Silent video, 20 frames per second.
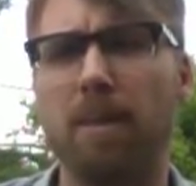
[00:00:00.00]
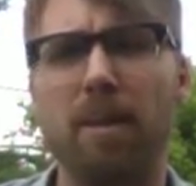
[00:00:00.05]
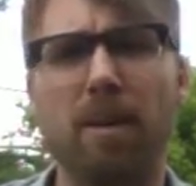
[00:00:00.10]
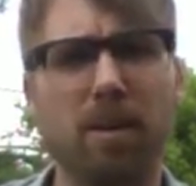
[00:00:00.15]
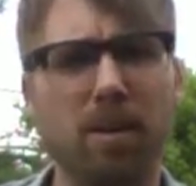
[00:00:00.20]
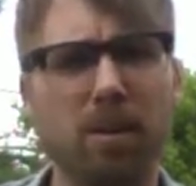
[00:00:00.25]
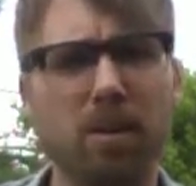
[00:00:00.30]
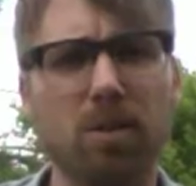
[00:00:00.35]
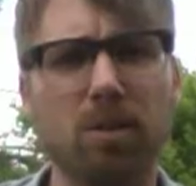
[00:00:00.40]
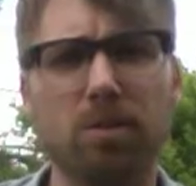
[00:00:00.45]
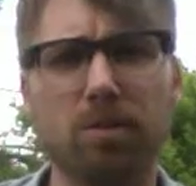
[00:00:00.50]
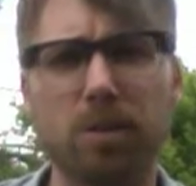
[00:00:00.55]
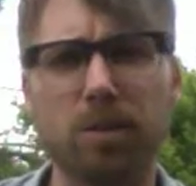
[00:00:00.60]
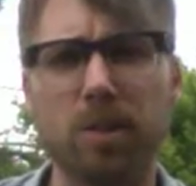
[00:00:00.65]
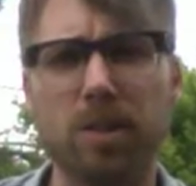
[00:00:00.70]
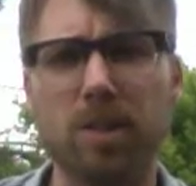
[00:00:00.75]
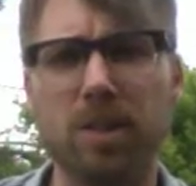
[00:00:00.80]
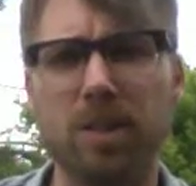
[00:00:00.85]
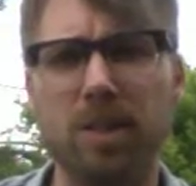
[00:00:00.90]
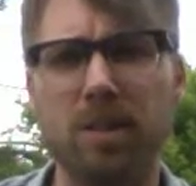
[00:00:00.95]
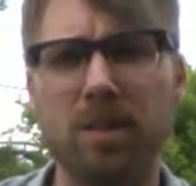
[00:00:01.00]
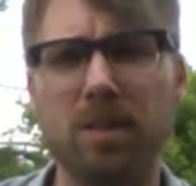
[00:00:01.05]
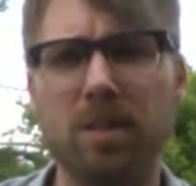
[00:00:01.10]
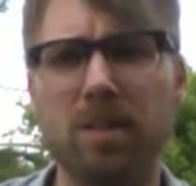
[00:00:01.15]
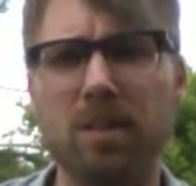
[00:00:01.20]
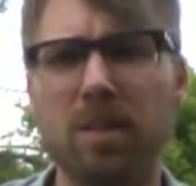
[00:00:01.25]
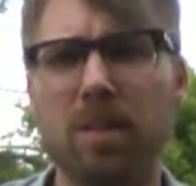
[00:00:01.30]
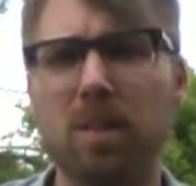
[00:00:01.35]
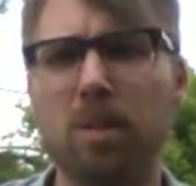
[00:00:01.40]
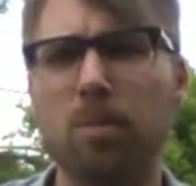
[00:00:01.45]
Article
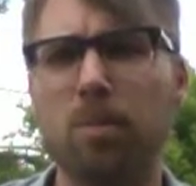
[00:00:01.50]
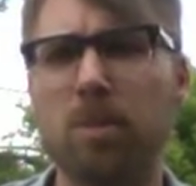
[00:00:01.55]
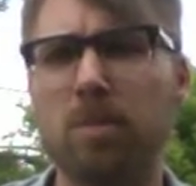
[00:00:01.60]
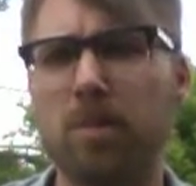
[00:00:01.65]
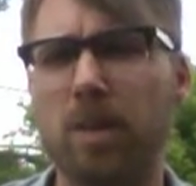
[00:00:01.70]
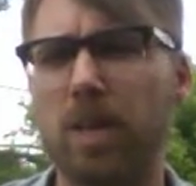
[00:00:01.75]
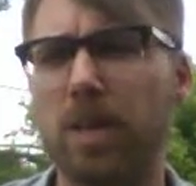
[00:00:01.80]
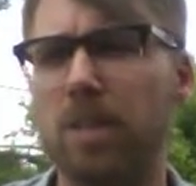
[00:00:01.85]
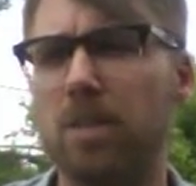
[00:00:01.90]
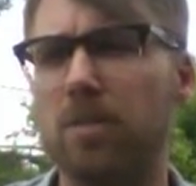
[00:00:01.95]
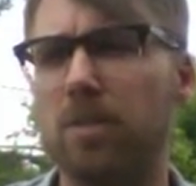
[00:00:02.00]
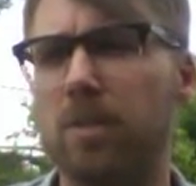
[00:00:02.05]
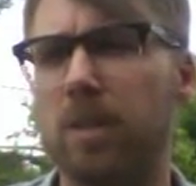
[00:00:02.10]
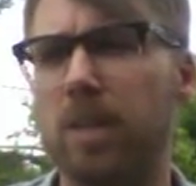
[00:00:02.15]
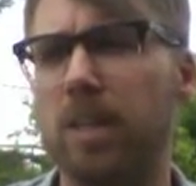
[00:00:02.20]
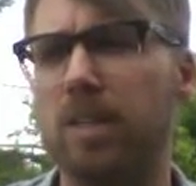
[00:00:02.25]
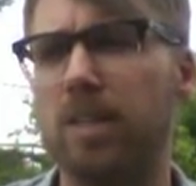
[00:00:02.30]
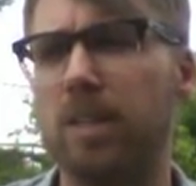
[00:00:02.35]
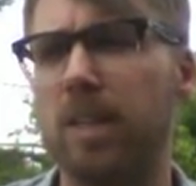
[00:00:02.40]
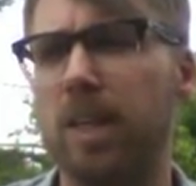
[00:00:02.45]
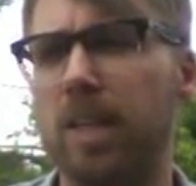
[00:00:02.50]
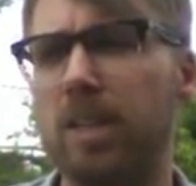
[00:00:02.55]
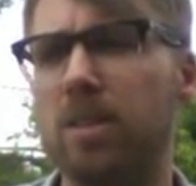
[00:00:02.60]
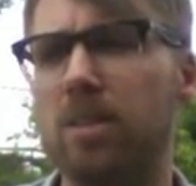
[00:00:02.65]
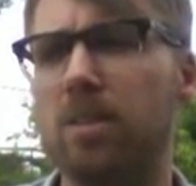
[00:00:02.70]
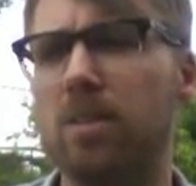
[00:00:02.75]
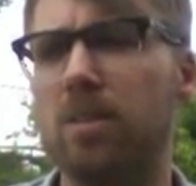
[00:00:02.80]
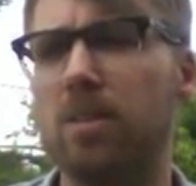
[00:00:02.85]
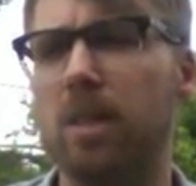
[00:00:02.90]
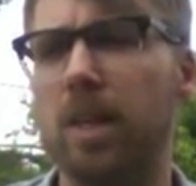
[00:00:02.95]
14 provides for
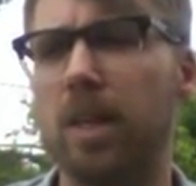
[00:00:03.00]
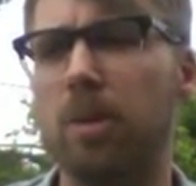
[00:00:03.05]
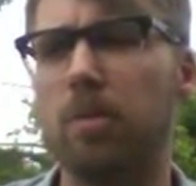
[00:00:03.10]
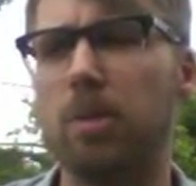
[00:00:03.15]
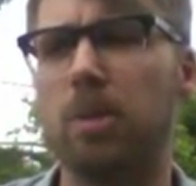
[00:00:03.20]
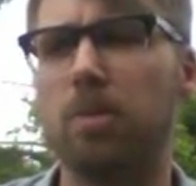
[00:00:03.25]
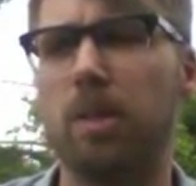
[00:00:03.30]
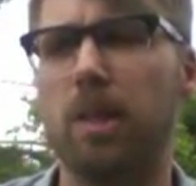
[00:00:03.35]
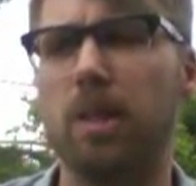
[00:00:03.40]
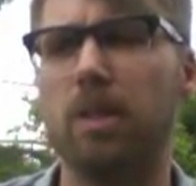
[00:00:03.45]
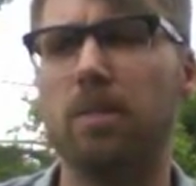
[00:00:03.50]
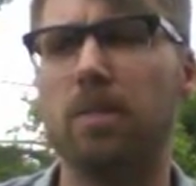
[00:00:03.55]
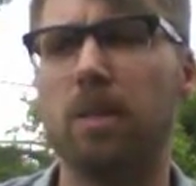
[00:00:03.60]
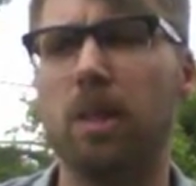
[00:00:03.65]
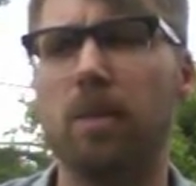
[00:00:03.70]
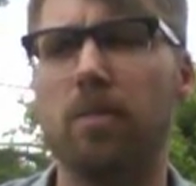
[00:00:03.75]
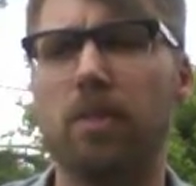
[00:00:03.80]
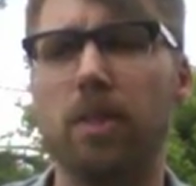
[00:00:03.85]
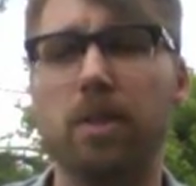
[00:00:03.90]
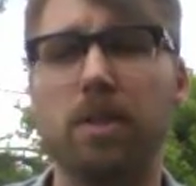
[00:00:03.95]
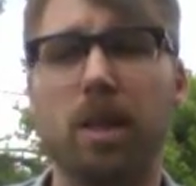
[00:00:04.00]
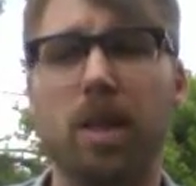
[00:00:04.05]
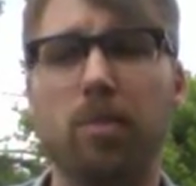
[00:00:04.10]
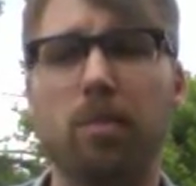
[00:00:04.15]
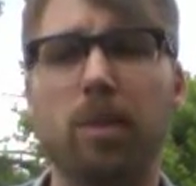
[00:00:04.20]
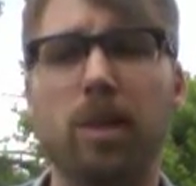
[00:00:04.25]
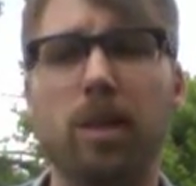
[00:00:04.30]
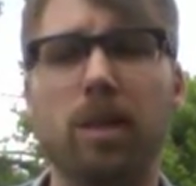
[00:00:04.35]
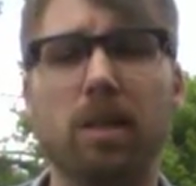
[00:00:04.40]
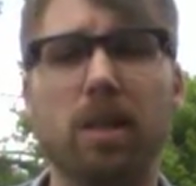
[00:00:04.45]
educational language rights of the type
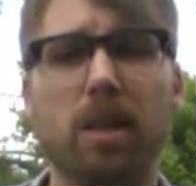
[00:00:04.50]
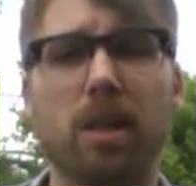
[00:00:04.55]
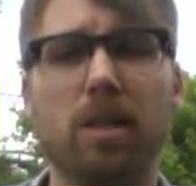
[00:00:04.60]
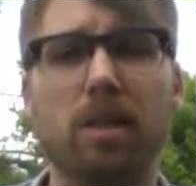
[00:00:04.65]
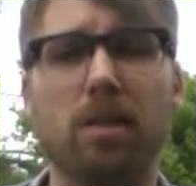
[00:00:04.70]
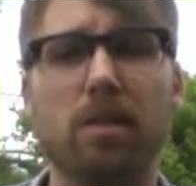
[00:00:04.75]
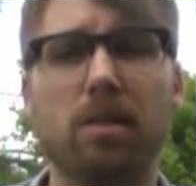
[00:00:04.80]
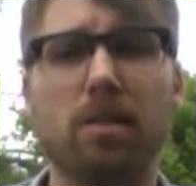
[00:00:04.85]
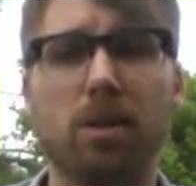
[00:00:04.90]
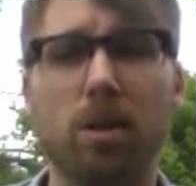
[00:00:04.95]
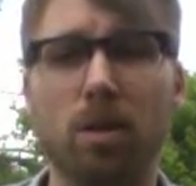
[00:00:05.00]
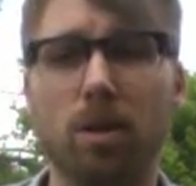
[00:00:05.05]
that Canadians